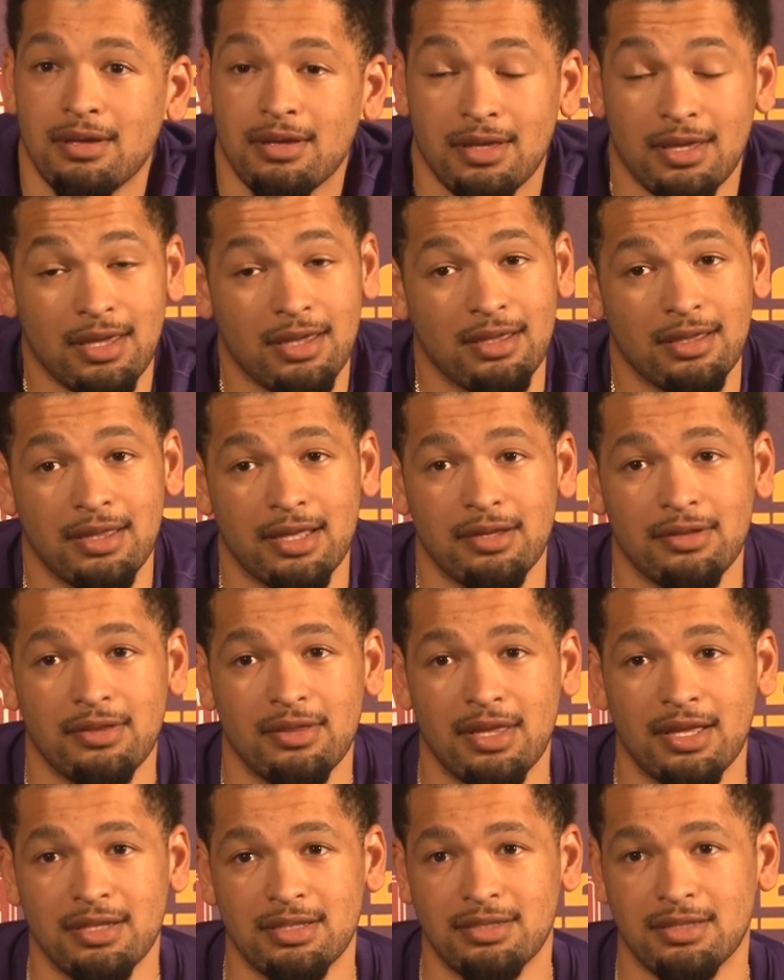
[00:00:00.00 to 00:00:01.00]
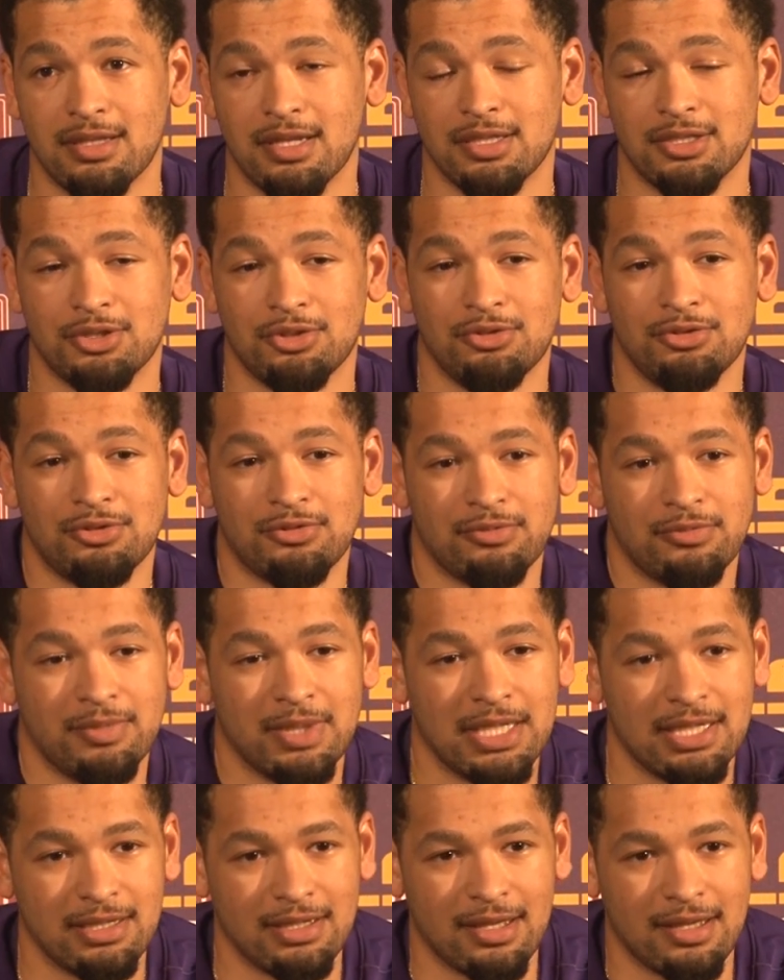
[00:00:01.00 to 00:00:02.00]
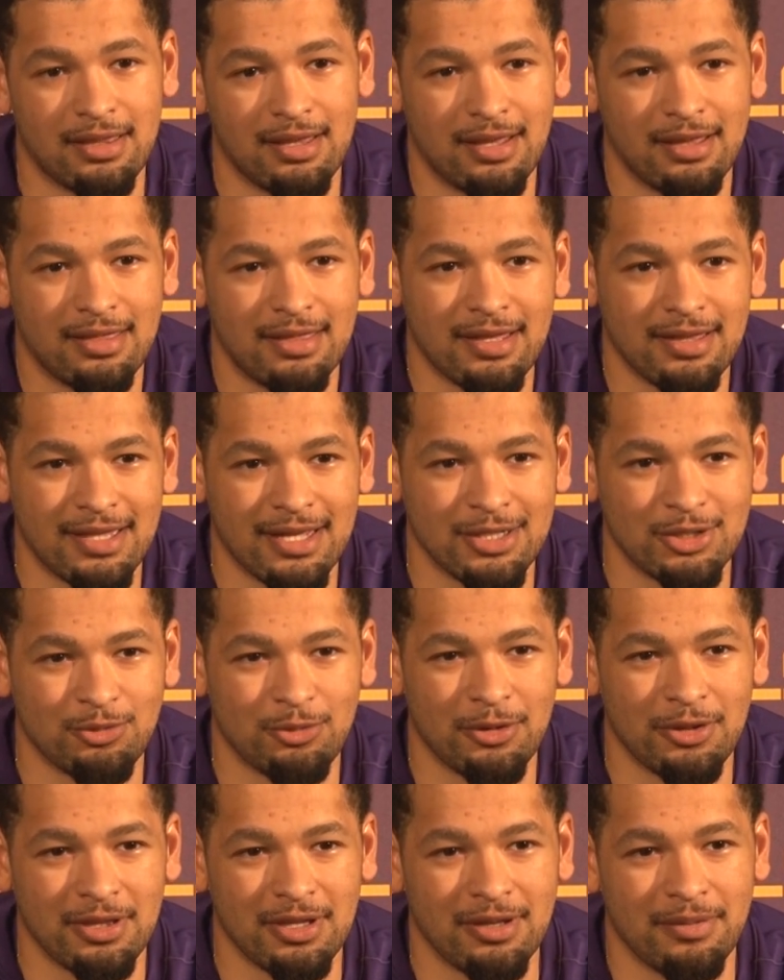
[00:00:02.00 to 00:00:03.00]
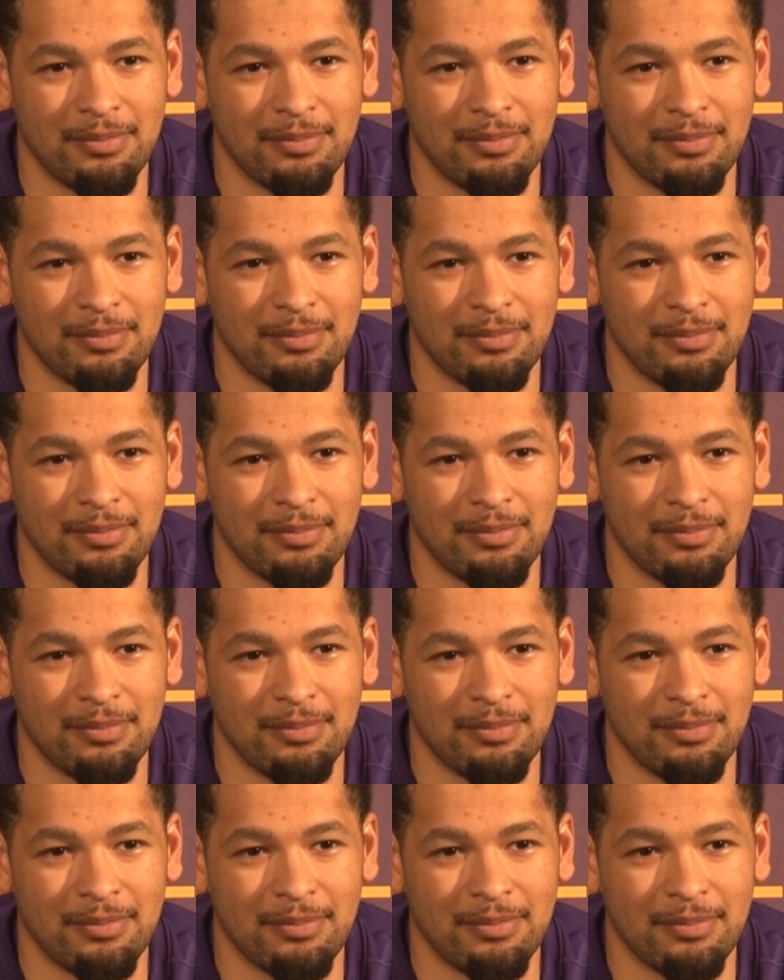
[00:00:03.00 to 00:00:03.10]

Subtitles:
Yeah, that's huge for me. I think that's where the